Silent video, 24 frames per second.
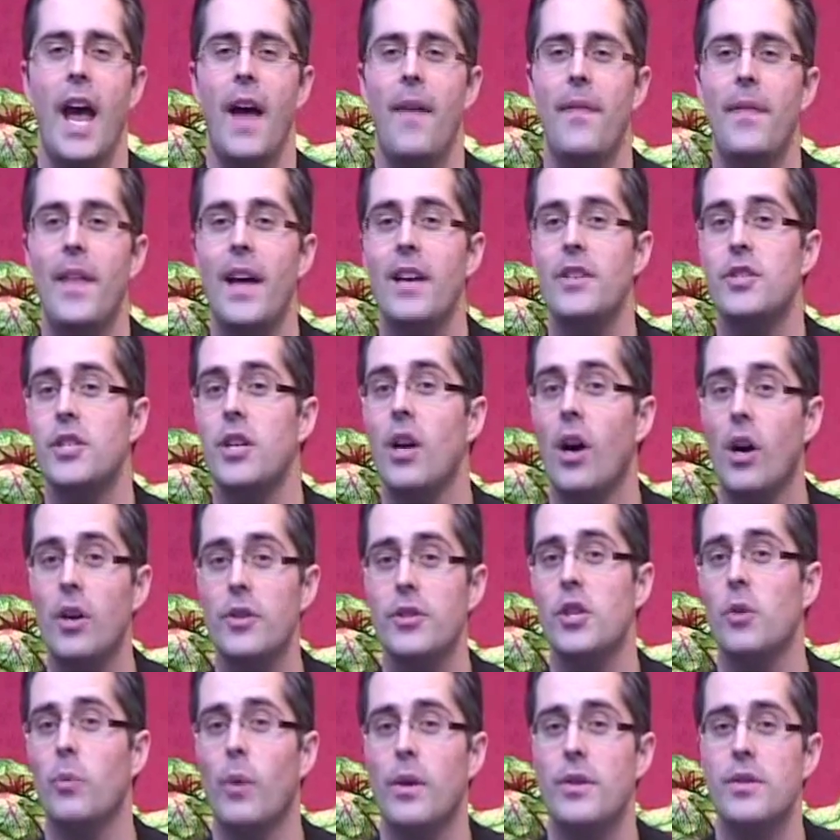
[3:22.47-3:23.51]
And then she
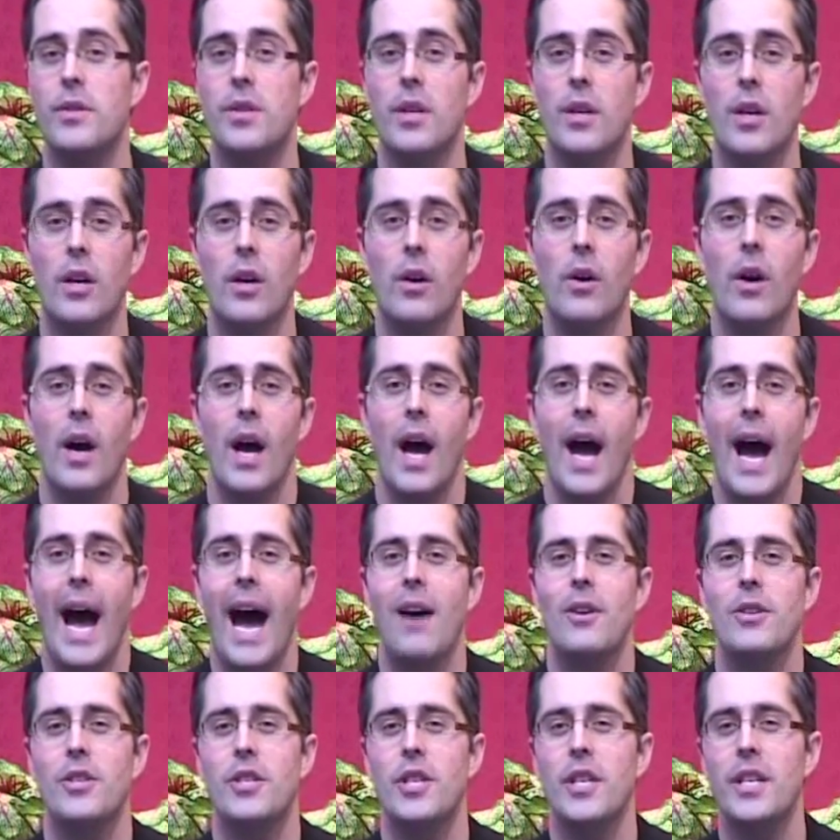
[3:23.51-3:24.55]
also wants to know
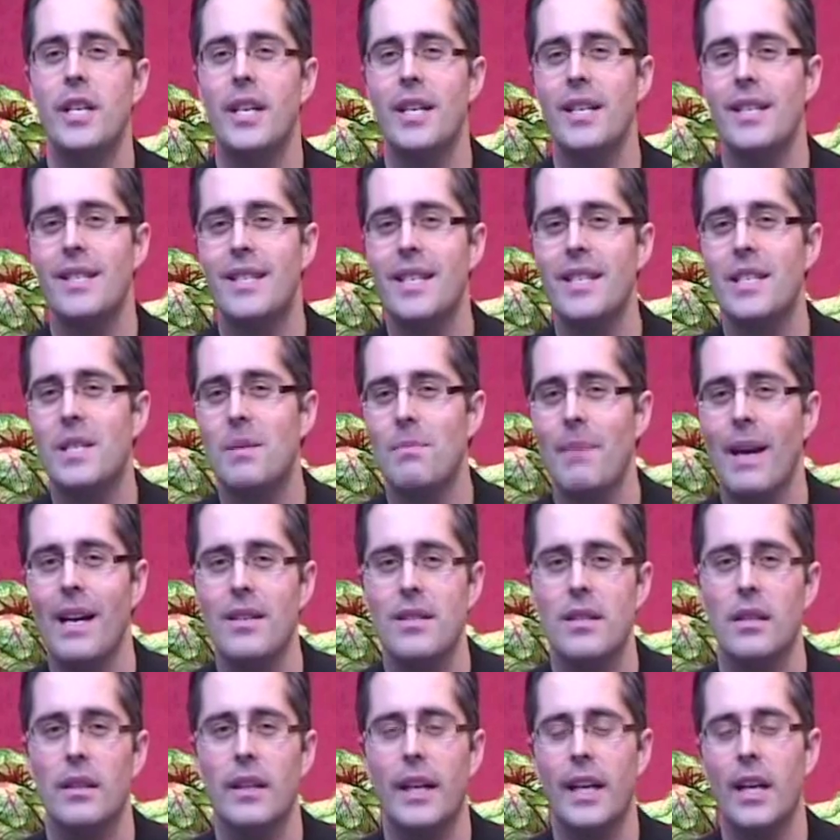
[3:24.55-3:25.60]
how she can
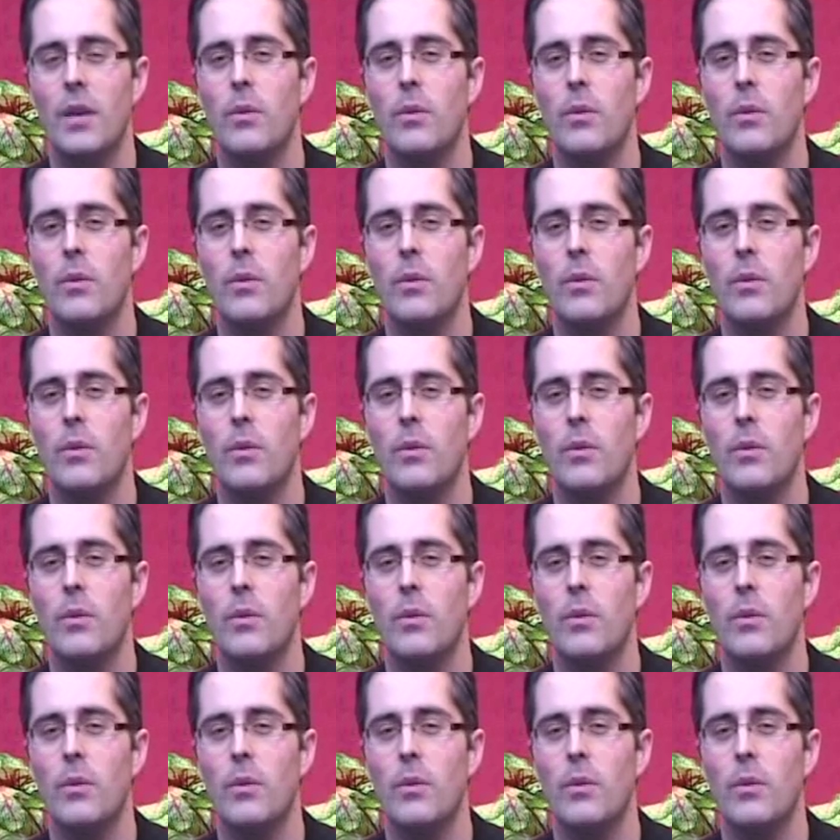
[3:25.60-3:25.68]
dismantle